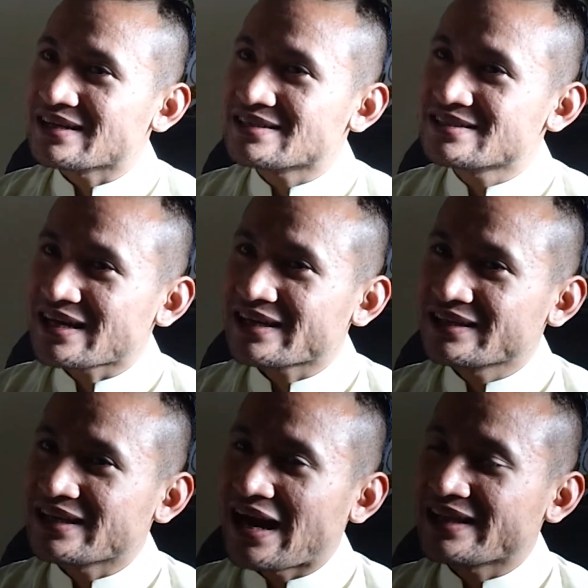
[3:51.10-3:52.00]
And
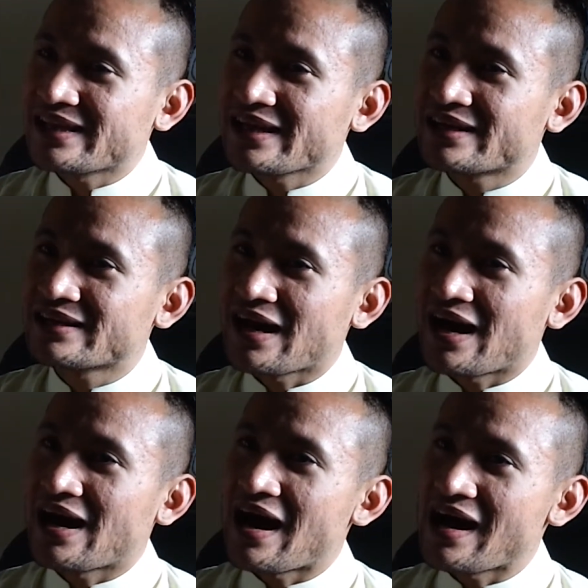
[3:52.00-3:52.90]
secondly, I think
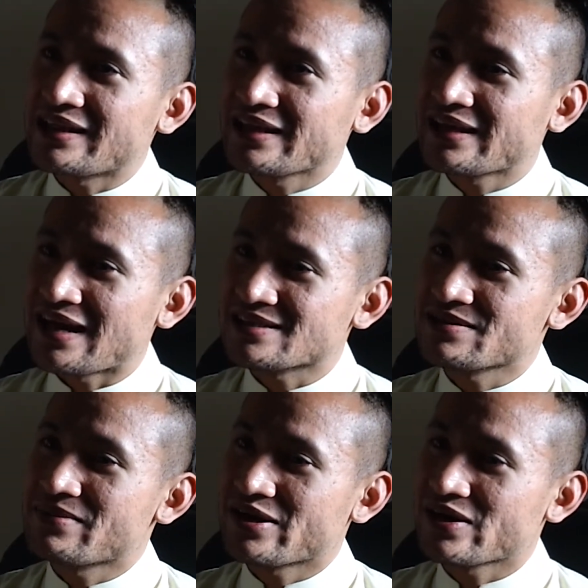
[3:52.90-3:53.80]
as
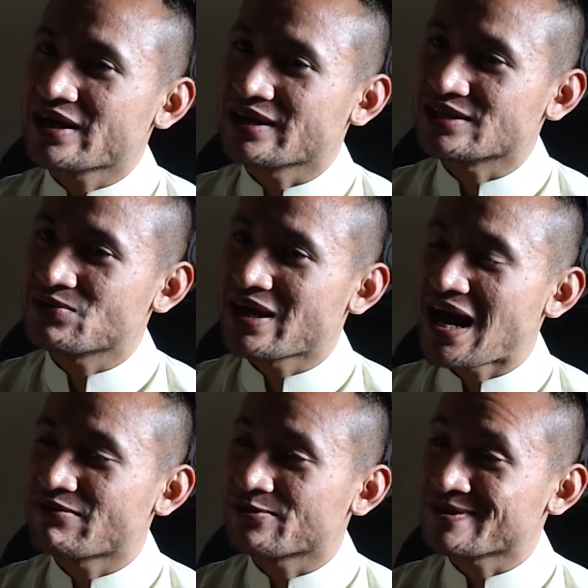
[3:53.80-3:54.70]
Americans we
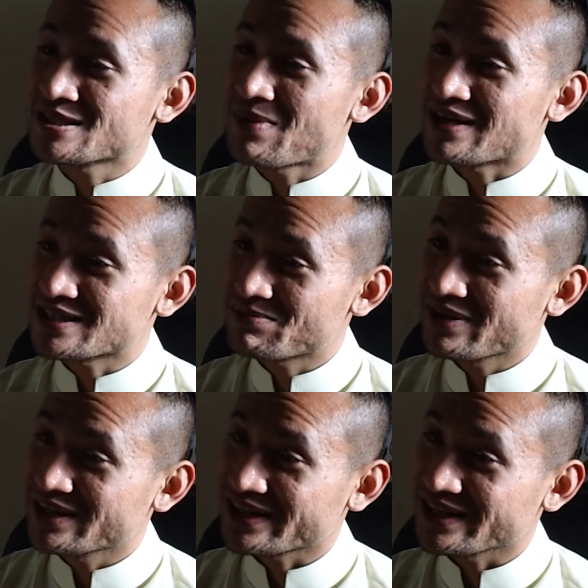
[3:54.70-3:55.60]
have a
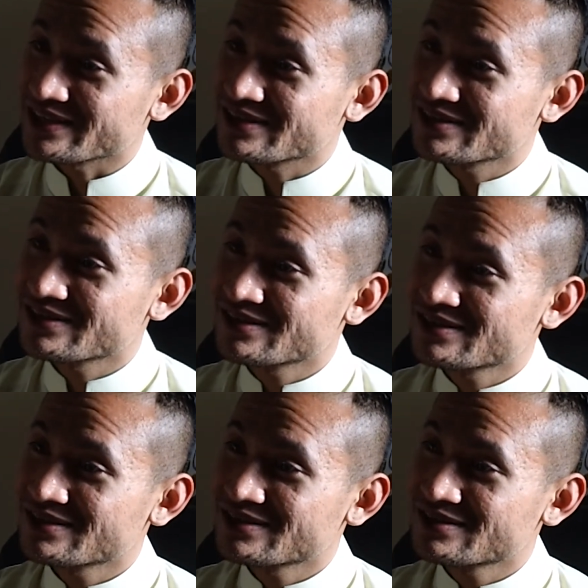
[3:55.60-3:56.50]
responsibility
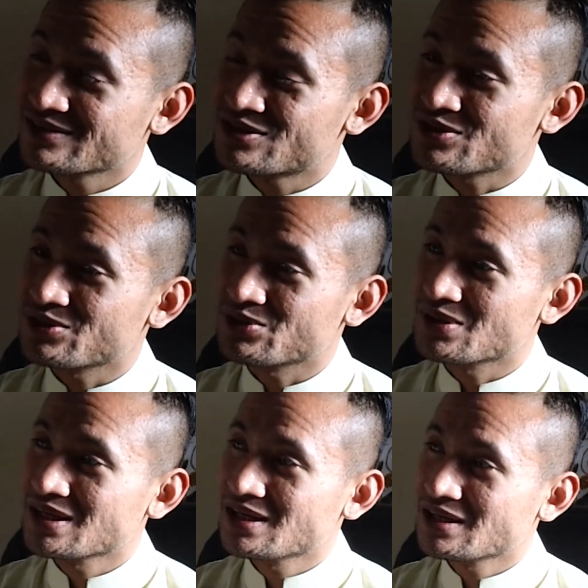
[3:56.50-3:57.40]
to
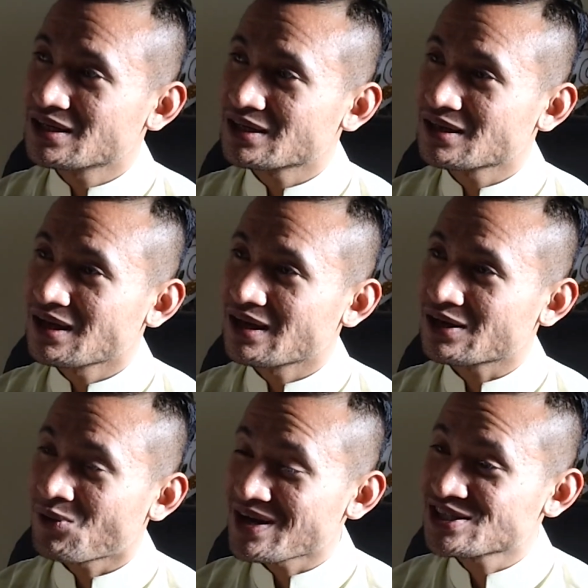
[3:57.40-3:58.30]

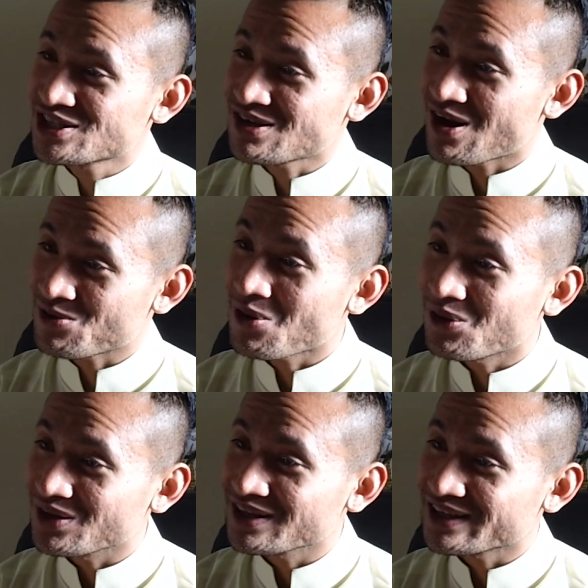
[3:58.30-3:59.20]
question our
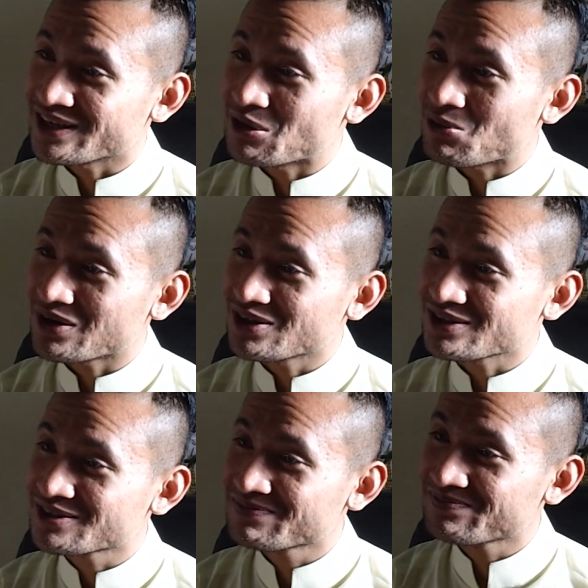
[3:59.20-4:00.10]
role in the
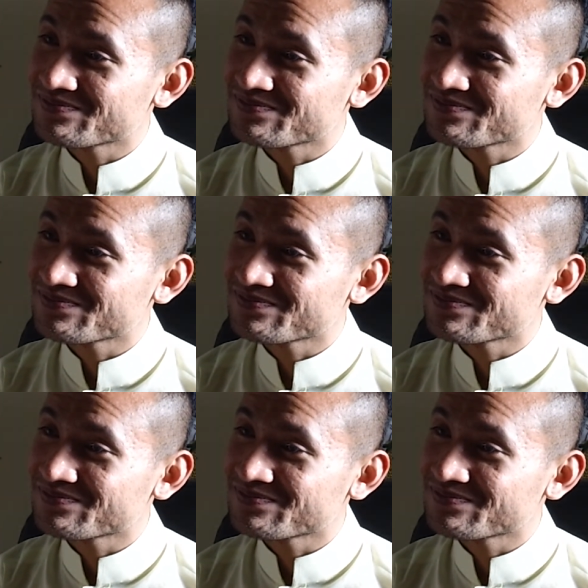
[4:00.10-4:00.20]
world.